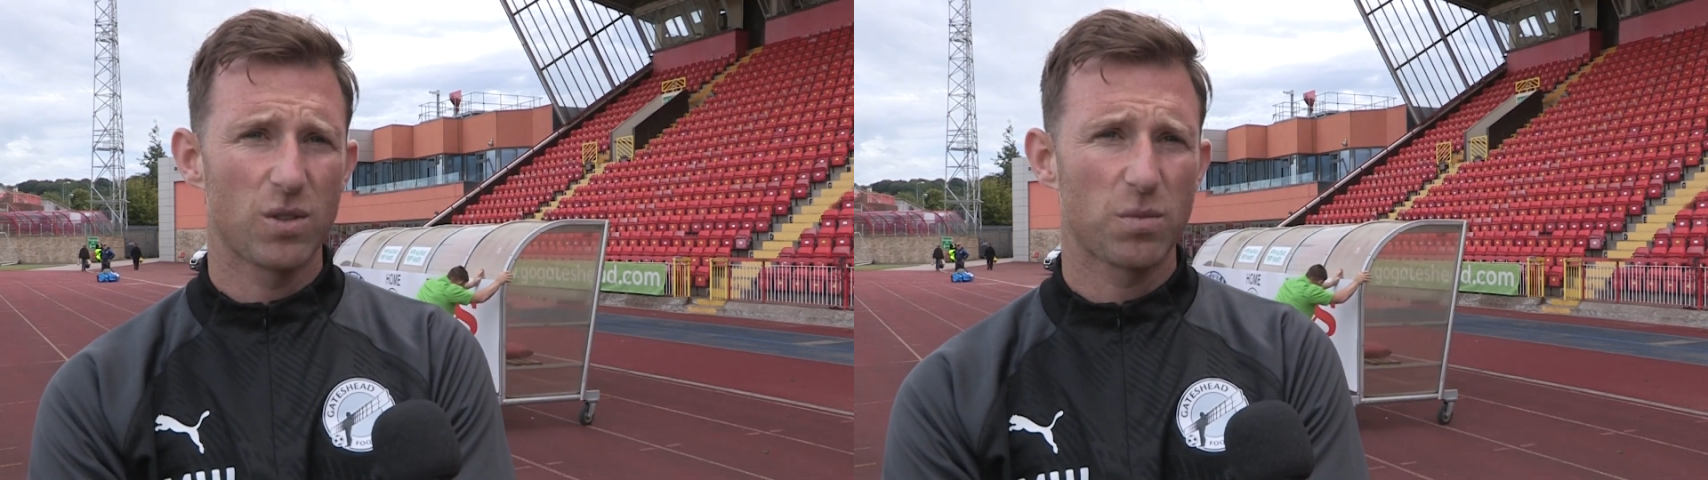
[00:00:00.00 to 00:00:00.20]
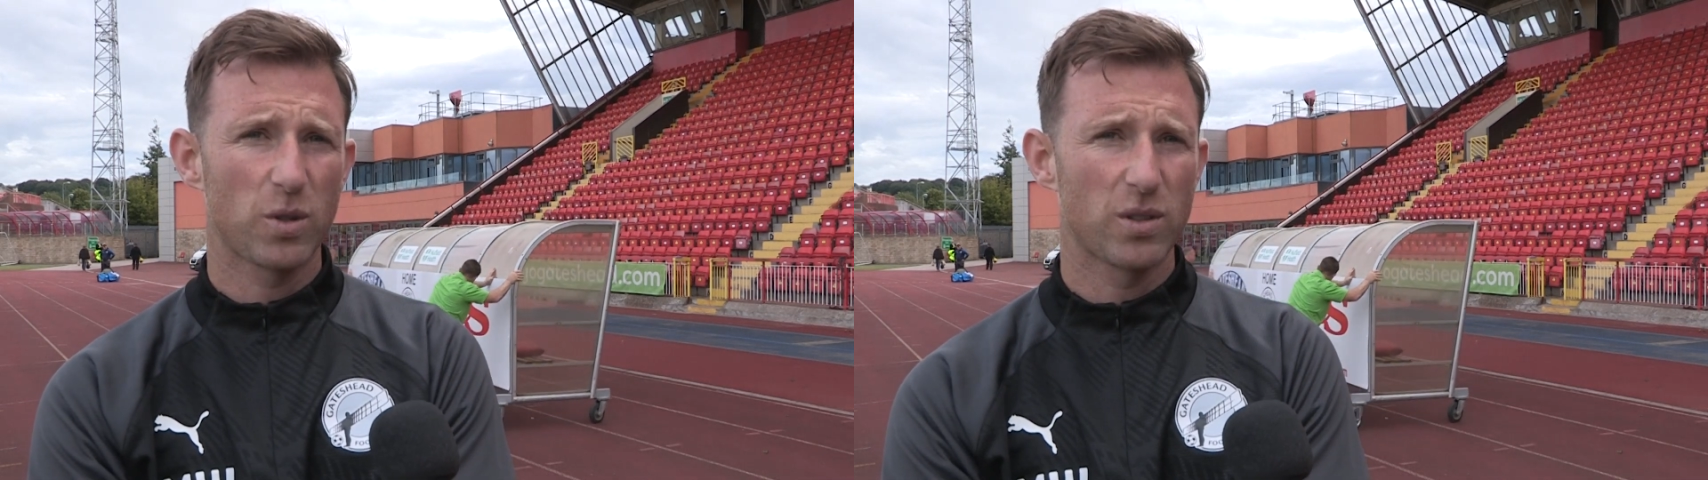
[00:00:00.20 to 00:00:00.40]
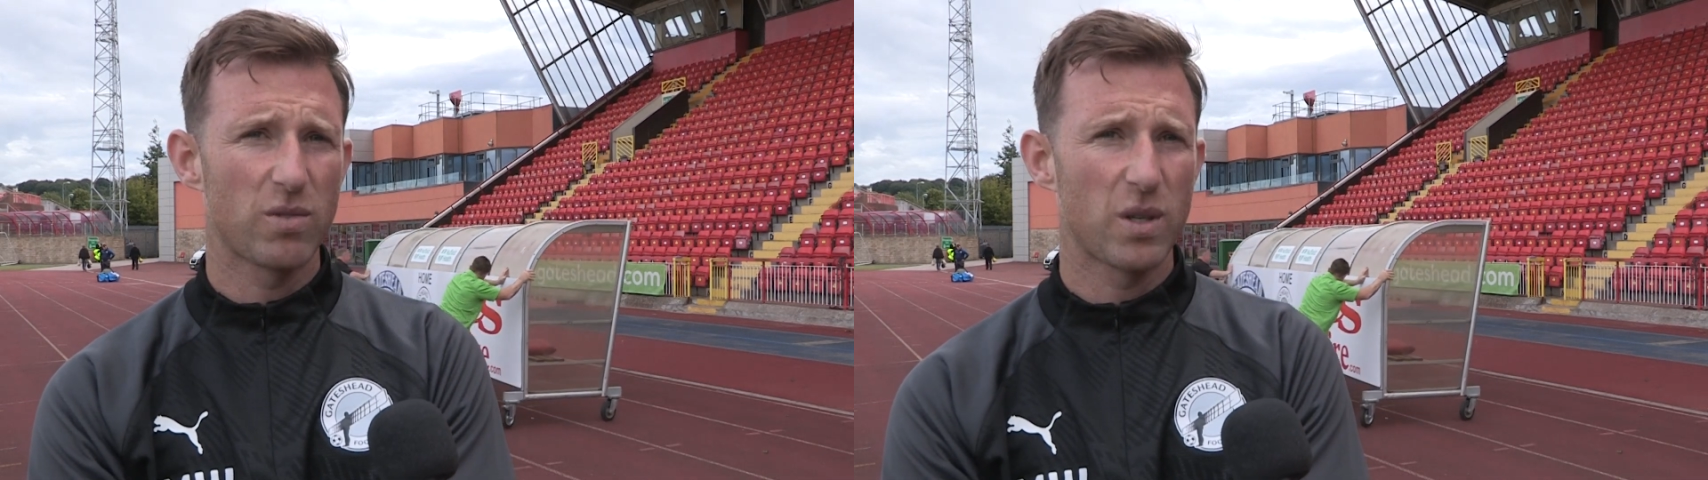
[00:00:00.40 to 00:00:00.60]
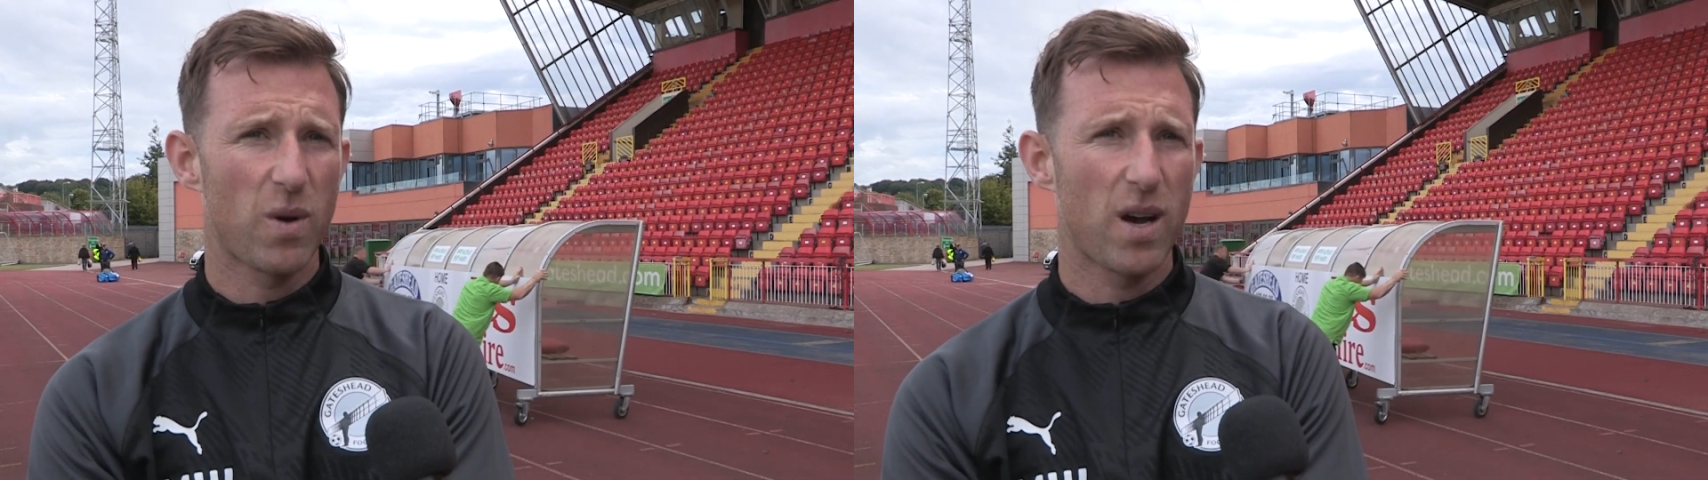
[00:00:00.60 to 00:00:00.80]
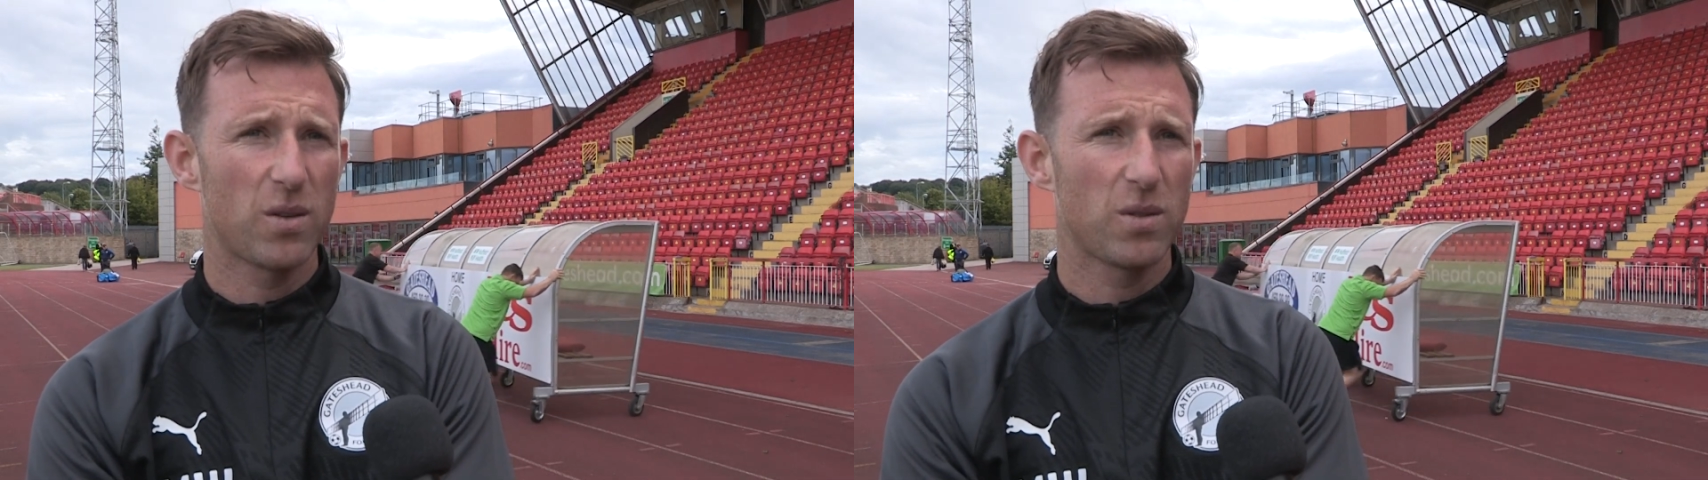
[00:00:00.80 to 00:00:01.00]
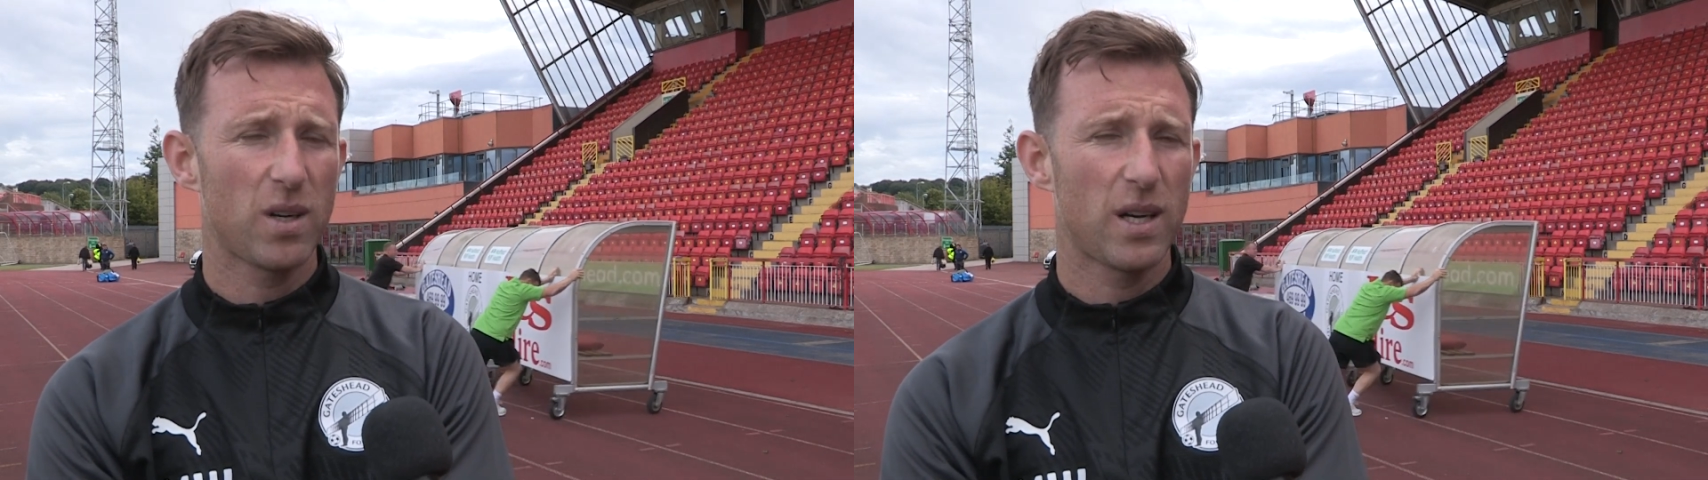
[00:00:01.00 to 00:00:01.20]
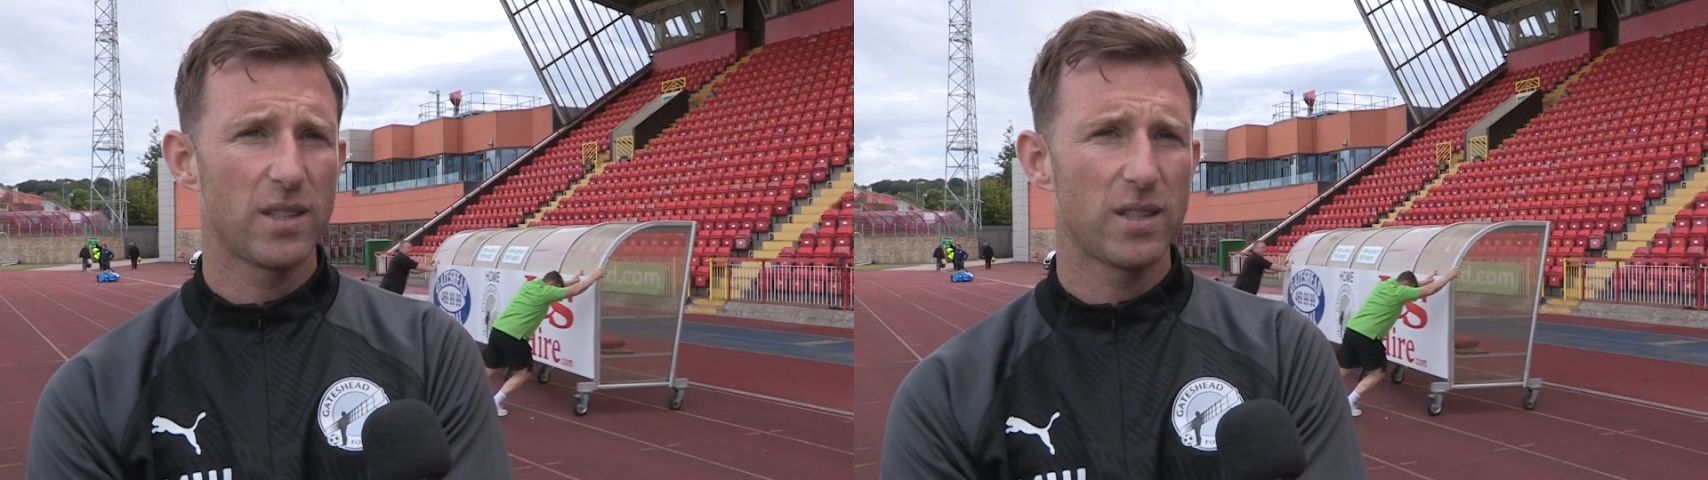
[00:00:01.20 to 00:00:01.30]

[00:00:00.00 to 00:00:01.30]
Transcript: responded really well,